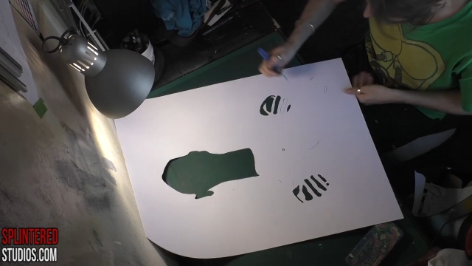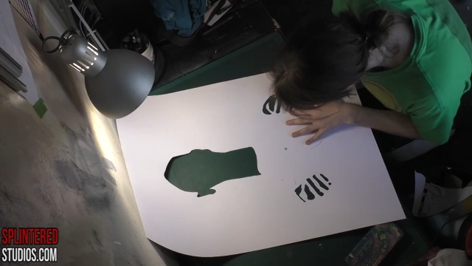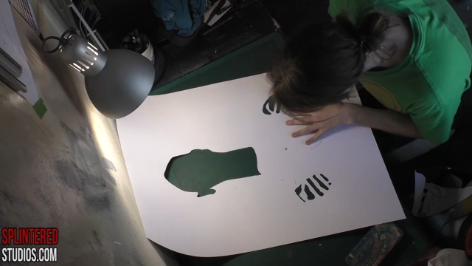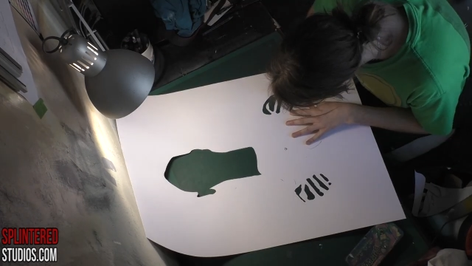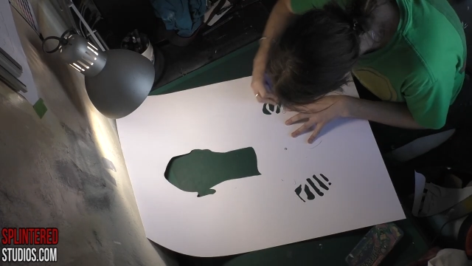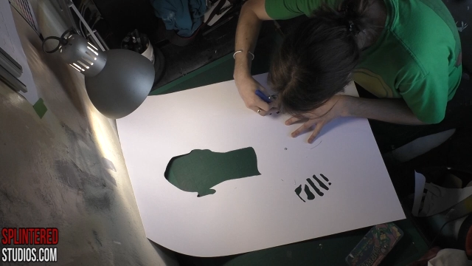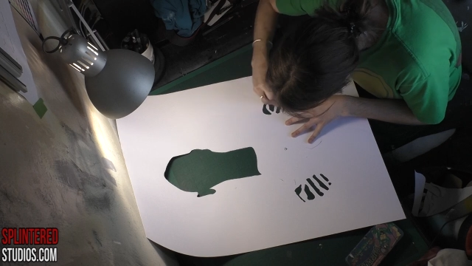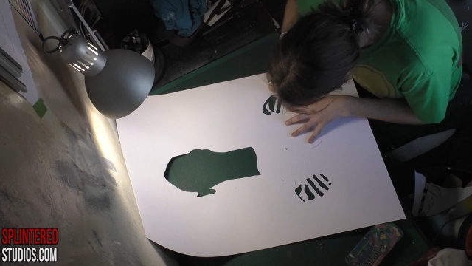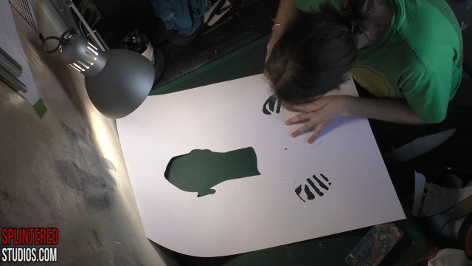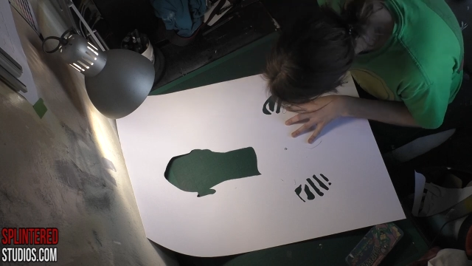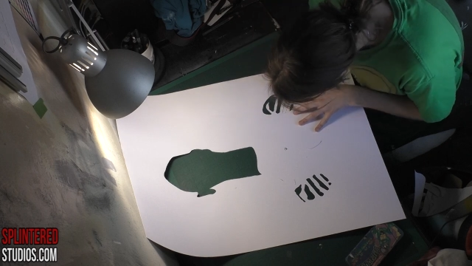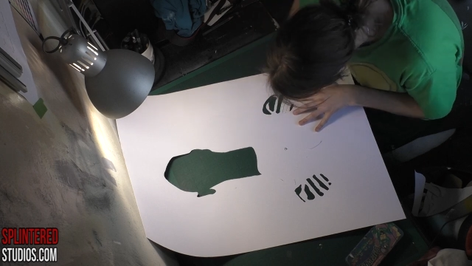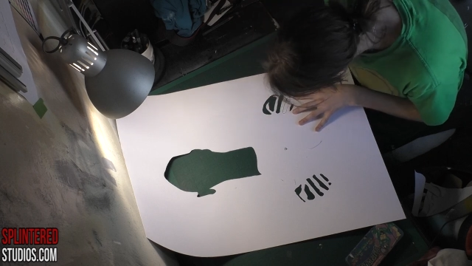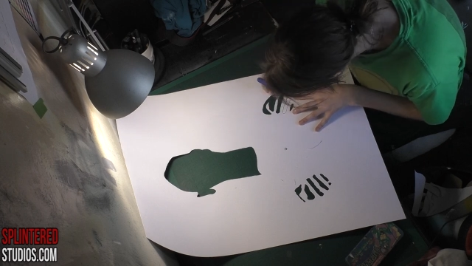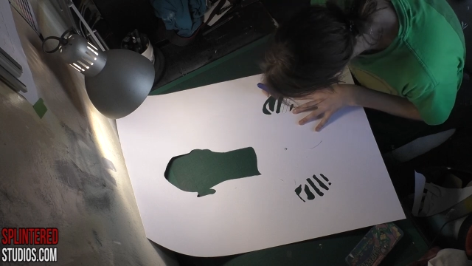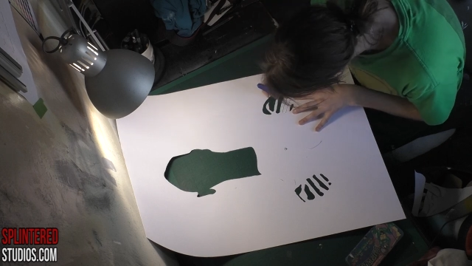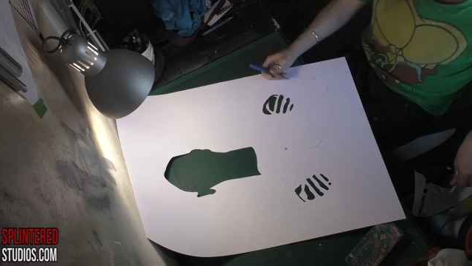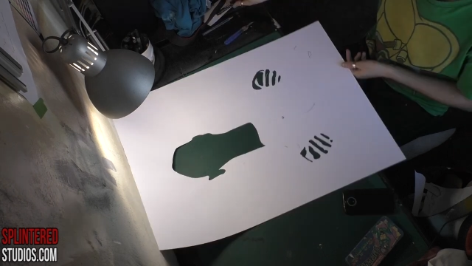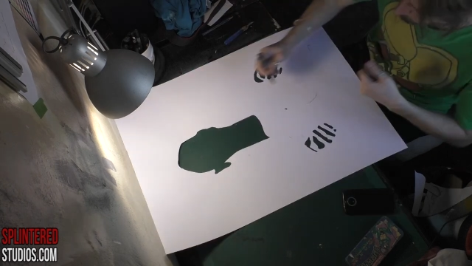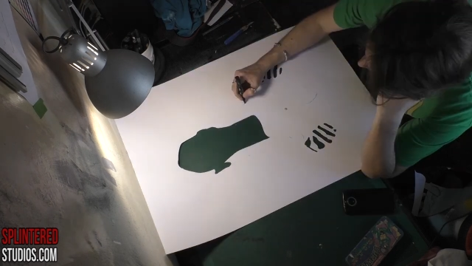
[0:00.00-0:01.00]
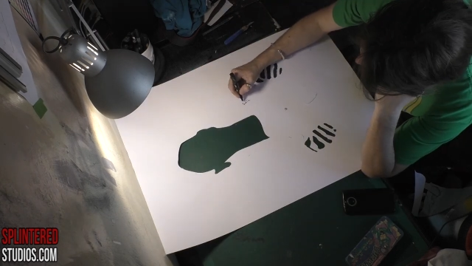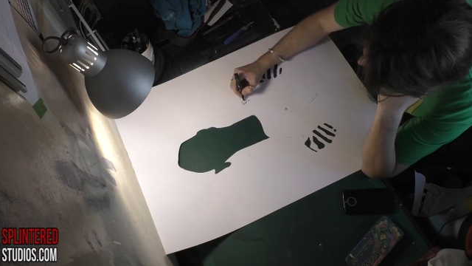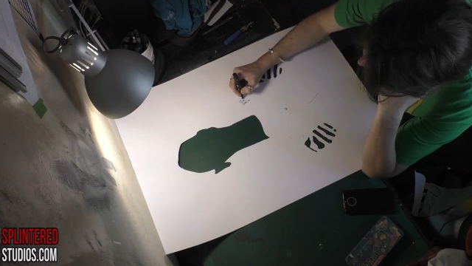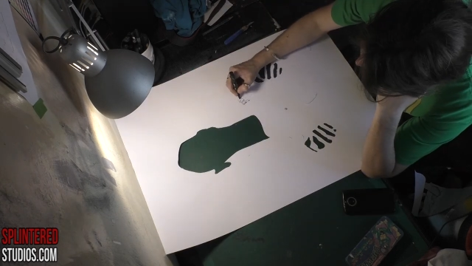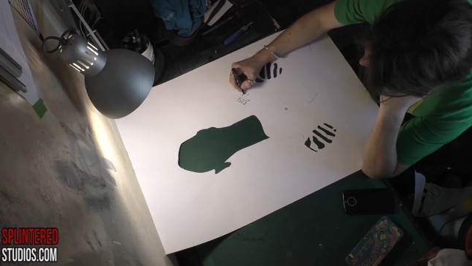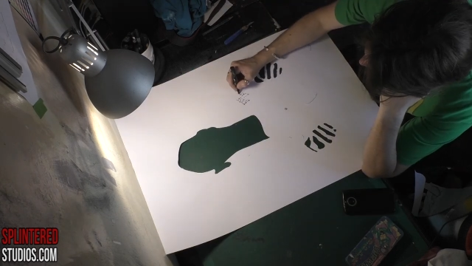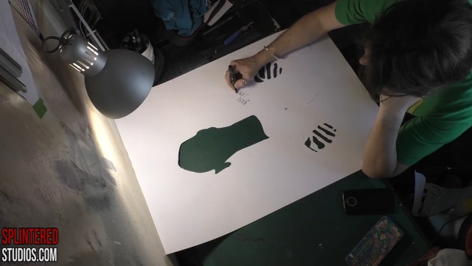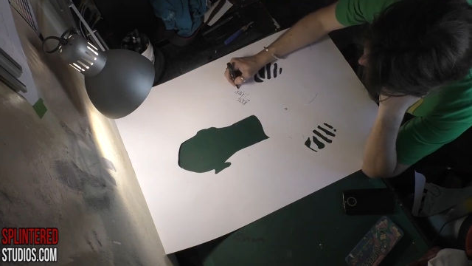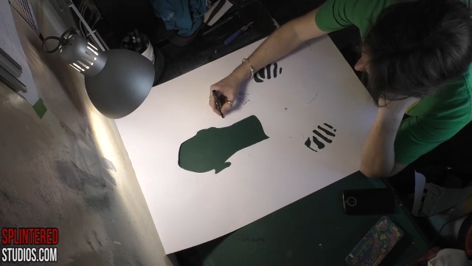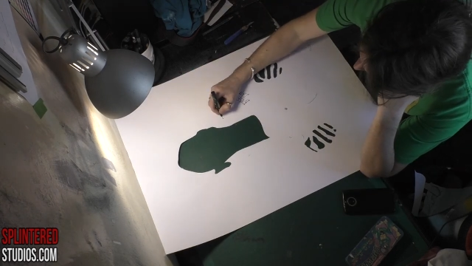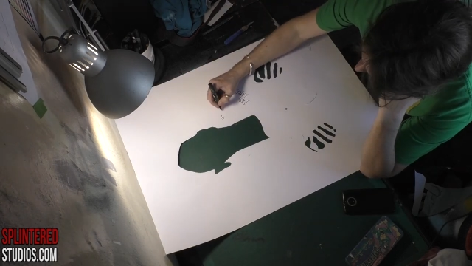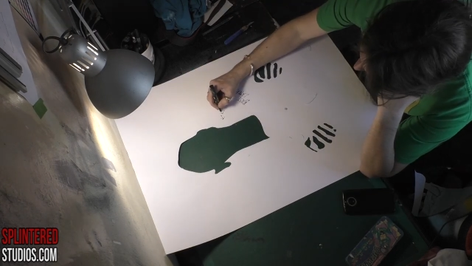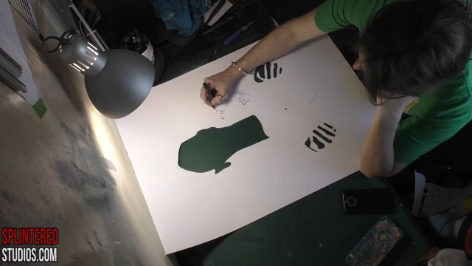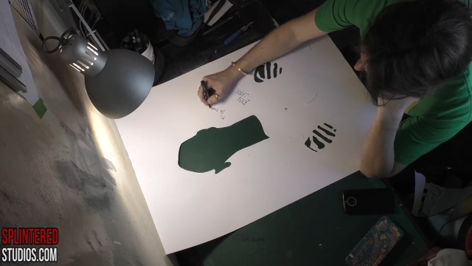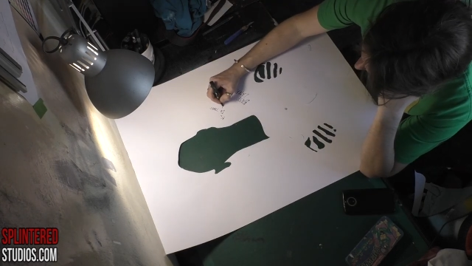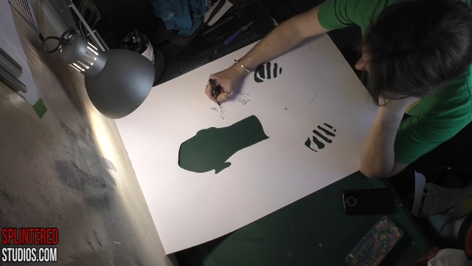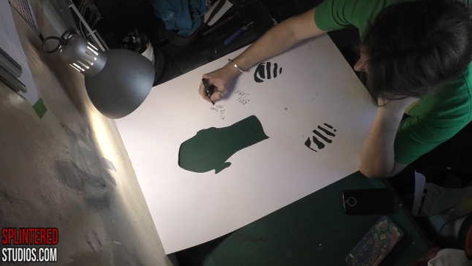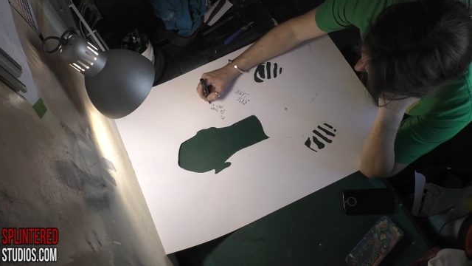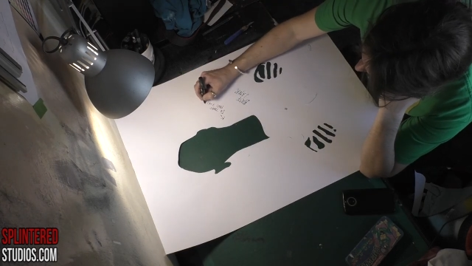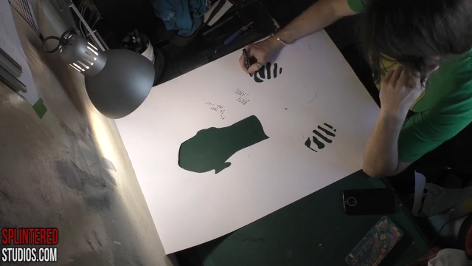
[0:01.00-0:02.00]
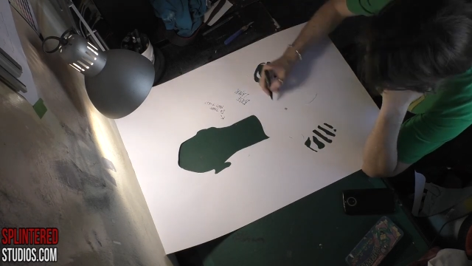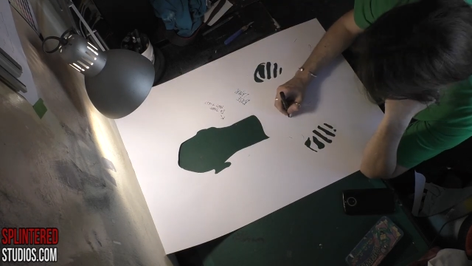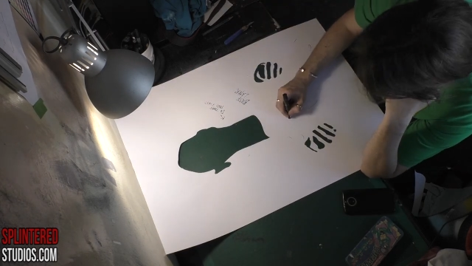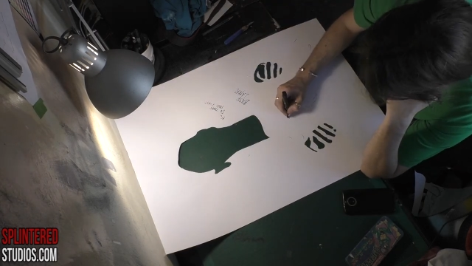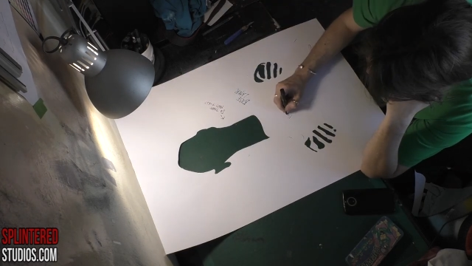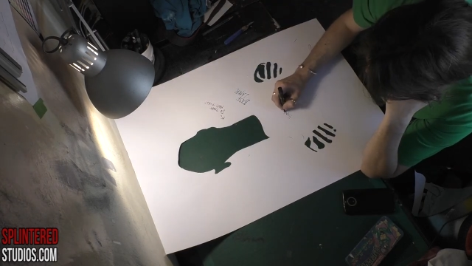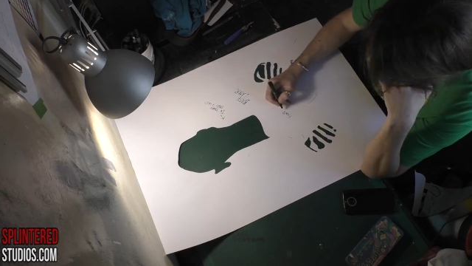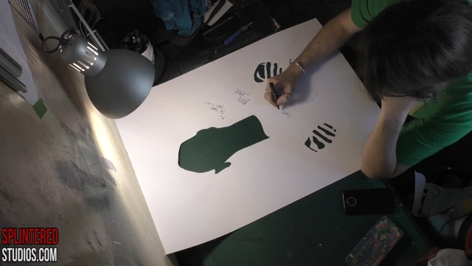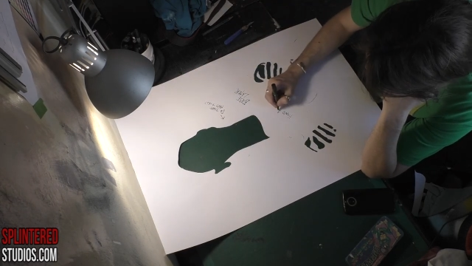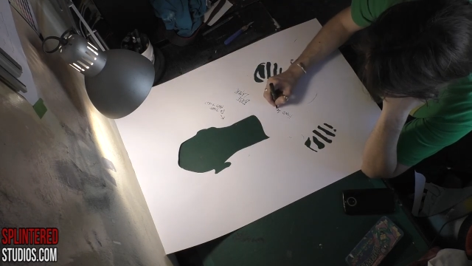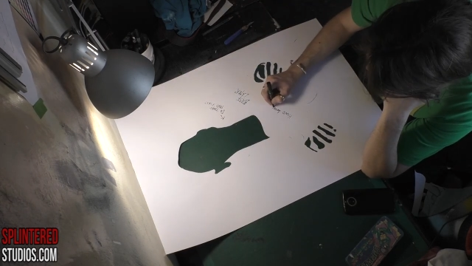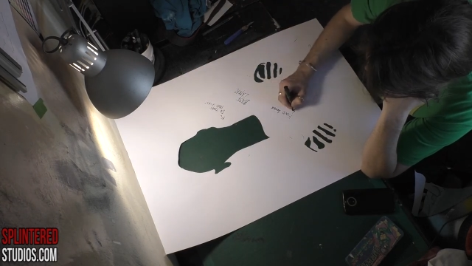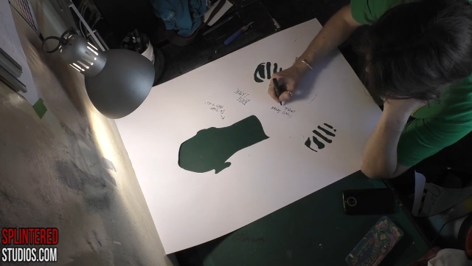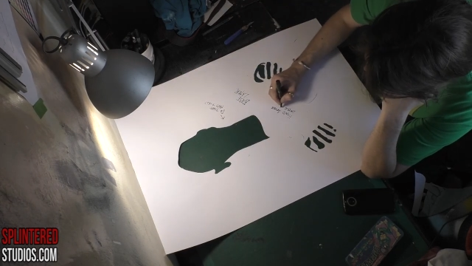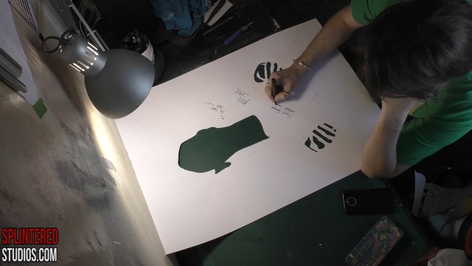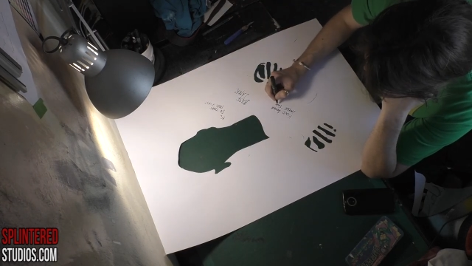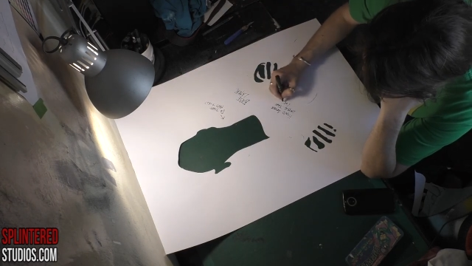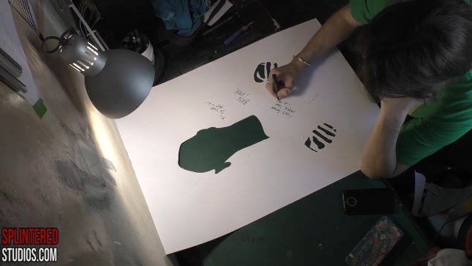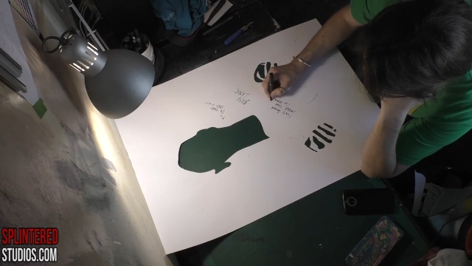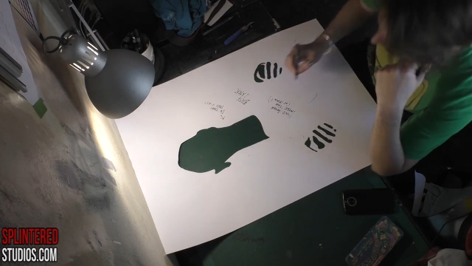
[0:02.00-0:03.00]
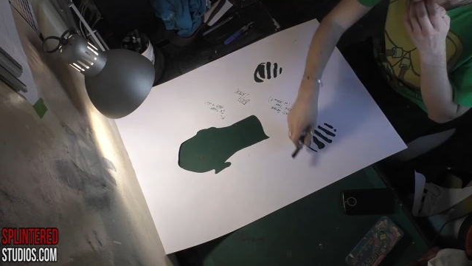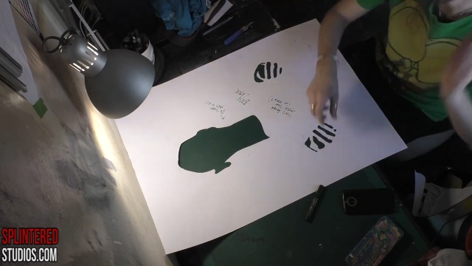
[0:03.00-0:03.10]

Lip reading: (no speaker visible)